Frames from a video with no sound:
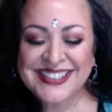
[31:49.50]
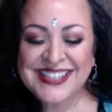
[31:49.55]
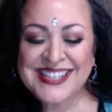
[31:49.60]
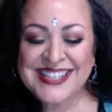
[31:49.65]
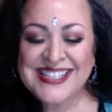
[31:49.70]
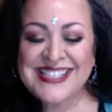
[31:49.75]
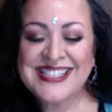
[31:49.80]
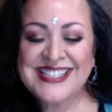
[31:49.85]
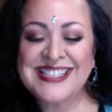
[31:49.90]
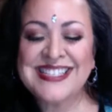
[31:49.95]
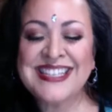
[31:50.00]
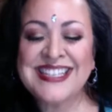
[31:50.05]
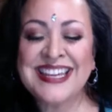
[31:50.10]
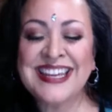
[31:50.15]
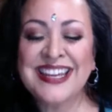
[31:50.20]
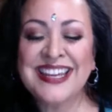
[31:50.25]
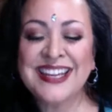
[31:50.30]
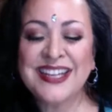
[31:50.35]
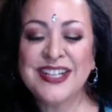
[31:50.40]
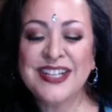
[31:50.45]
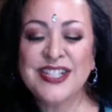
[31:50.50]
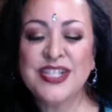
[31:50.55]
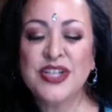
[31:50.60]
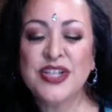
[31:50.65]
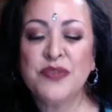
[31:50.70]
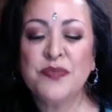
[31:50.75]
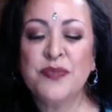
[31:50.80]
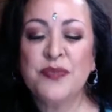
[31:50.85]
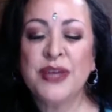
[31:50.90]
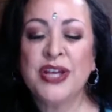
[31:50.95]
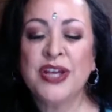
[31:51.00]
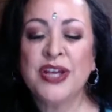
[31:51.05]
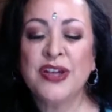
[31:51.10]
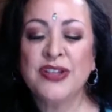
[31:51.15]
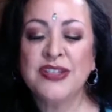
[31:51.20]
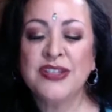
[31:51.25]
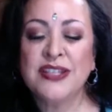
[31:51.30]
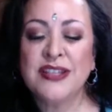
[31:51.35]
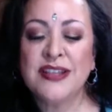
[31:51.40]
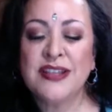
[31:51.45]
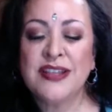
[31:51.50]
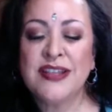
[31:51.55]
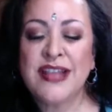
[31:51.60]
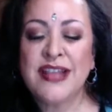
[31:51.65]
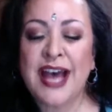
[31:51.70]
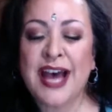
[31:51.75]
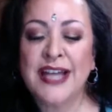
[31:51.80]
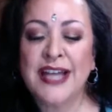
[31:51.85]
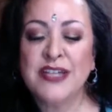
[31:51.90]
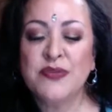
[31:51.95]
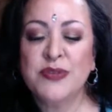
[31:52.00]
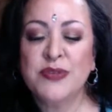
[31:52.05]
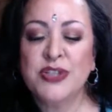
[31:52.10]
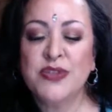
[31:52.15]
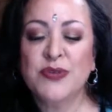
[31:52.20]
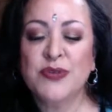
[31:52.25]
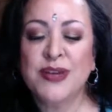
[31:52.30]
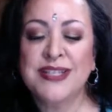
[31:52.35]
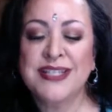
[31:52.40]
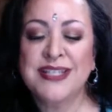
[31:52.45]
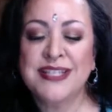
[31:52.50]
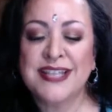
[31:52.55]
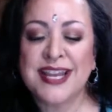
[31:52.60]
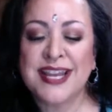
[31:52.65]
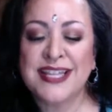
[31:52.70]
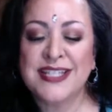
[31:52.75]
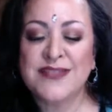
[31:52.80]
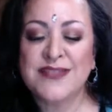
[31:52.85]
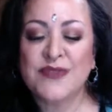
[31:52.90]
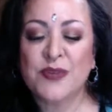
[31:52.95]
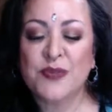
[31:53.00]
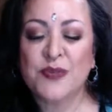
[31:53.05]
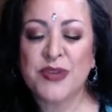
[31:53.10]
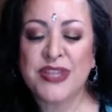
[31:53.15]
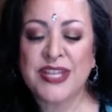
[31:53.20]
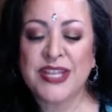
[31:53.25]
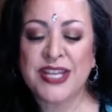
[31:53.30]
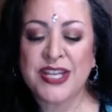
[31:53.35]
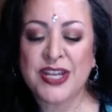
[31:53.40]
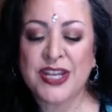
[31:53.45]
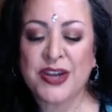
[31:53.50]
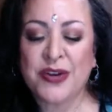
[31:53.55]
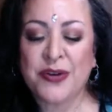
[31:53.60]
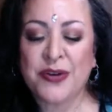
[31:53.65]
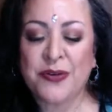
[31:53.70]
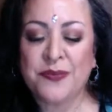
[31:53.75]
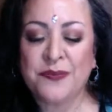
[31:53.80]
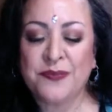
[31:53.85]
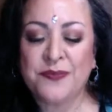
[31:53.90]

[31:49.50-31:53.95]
Seek to build that which resonates from within you.